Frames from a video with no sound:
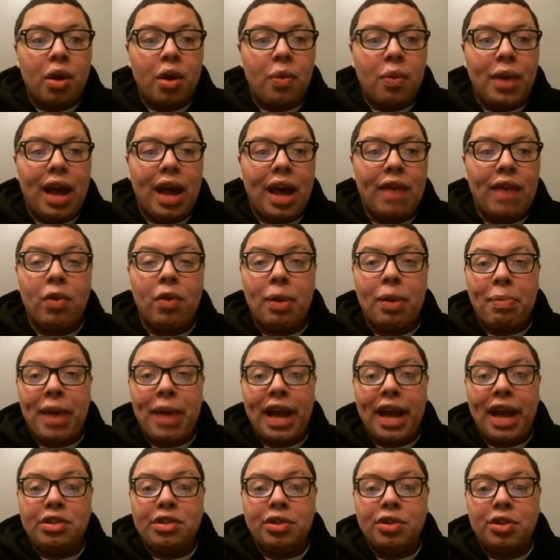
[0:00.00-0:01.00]
we have one
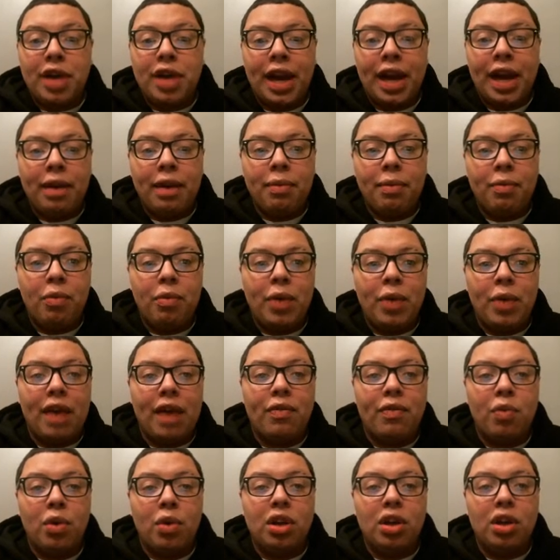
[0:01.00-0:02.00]
Panzer Dragon, we
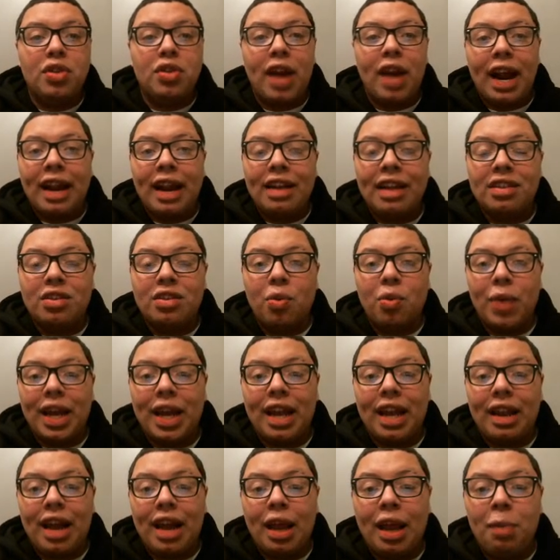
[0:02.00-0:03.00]
have one Dragoness the
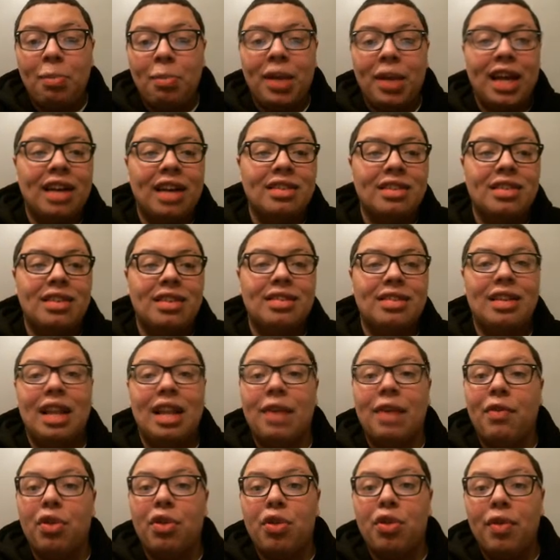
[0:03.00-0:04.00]
Wicked Knight because it is a
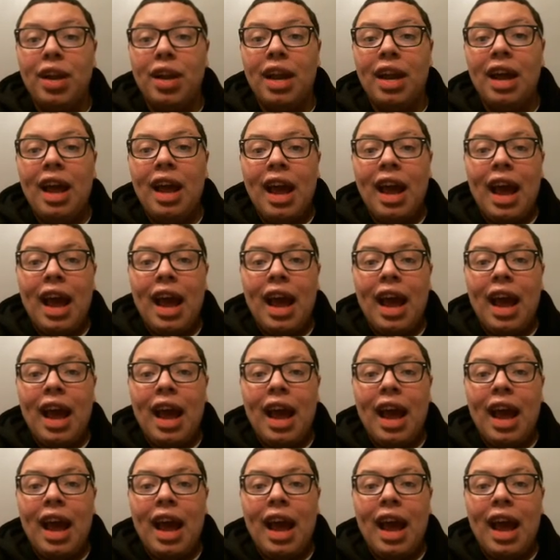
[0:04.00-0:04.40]
level 3,